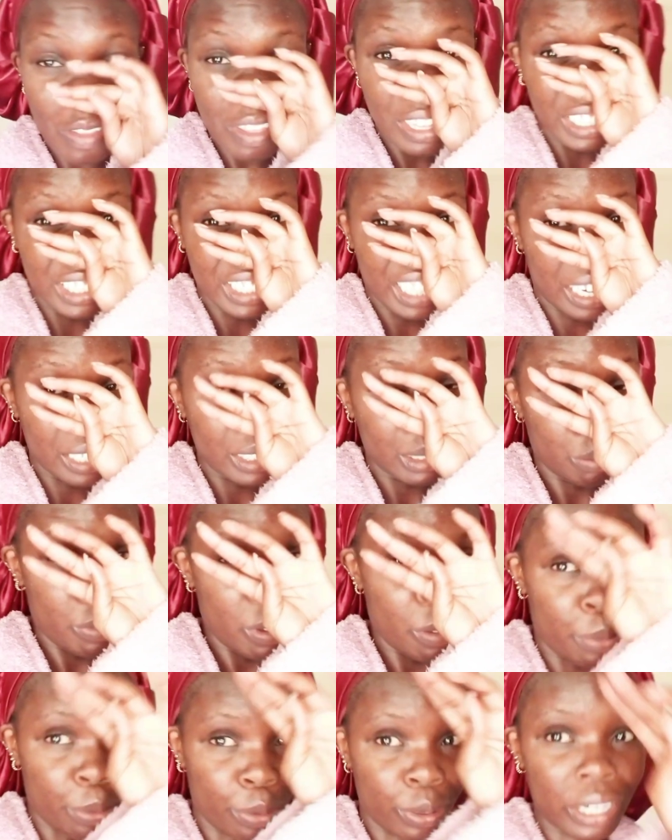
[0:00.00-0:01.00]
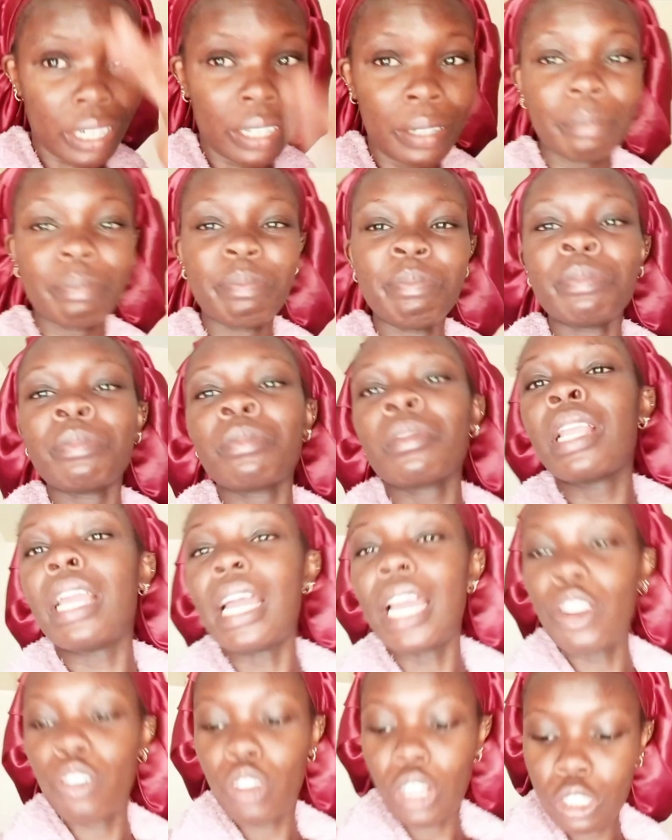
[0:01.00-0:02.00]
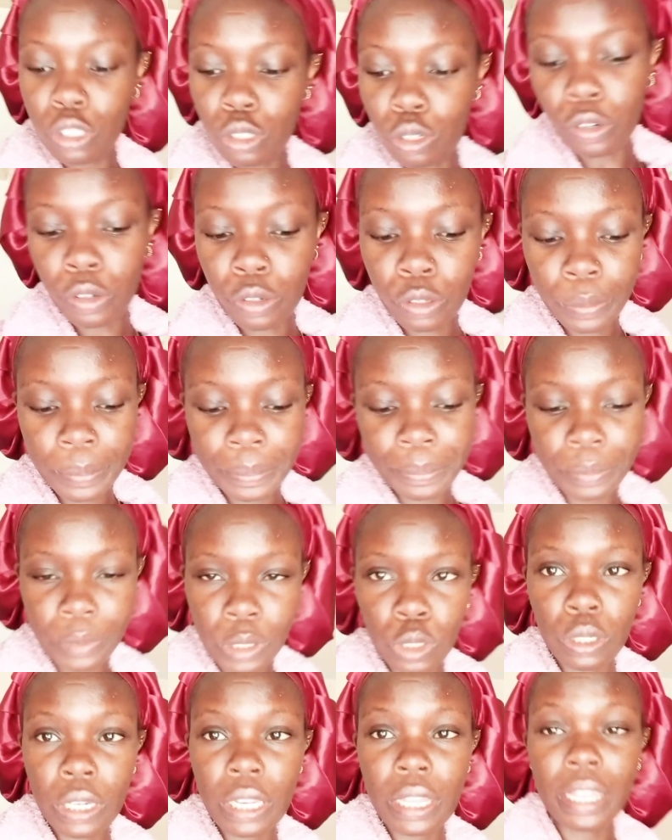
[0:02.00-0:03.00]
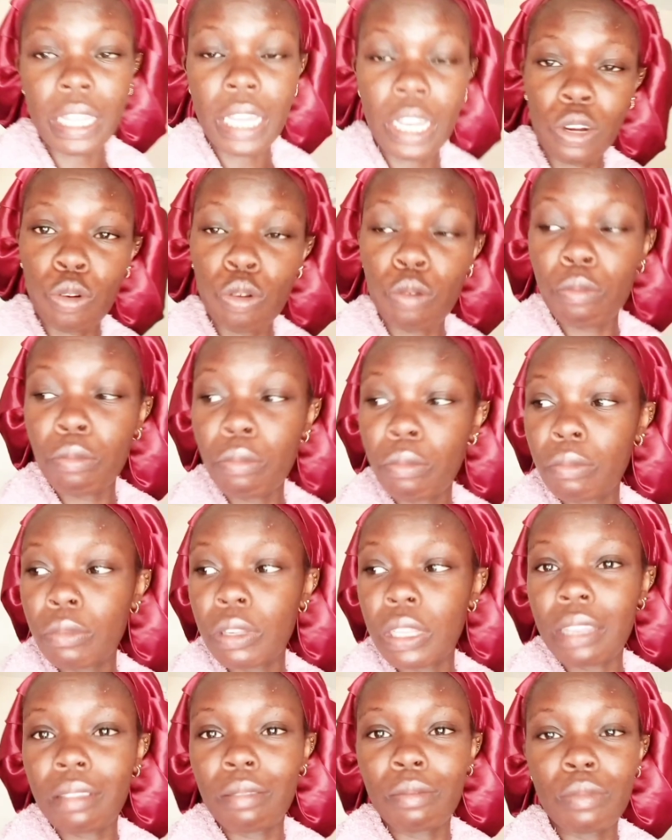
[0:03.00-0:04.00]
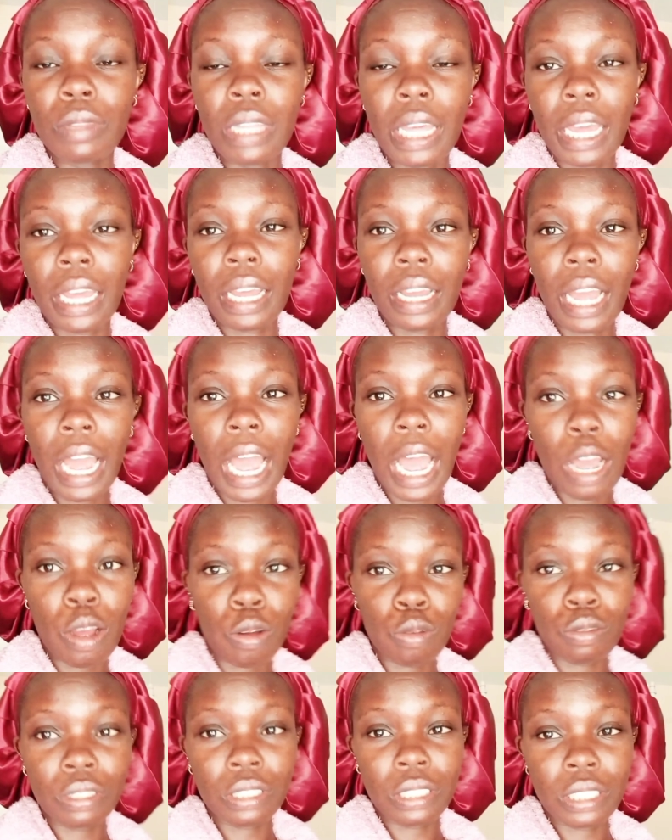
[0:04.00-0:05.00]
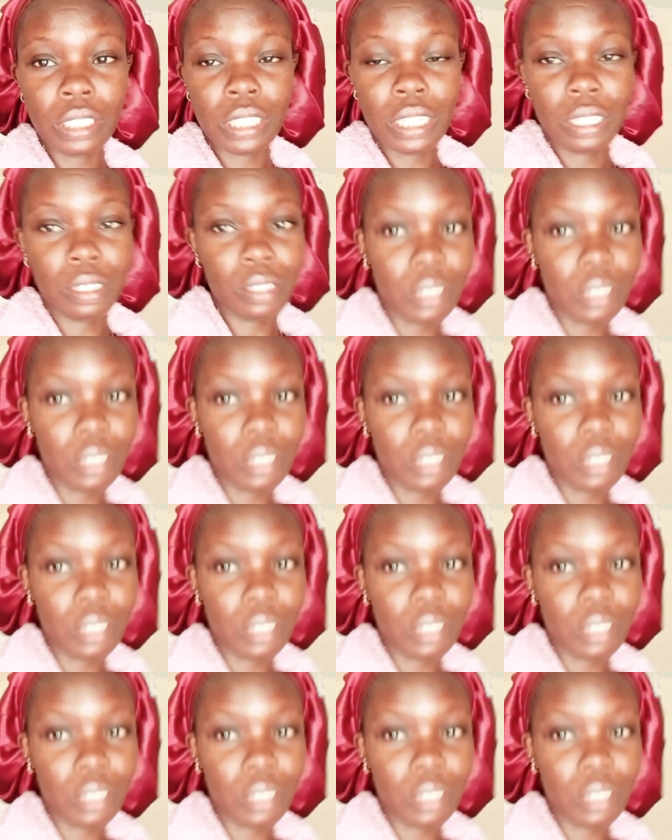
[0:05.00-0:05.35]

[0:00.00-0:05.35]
the church people? Anyway, so the room, the house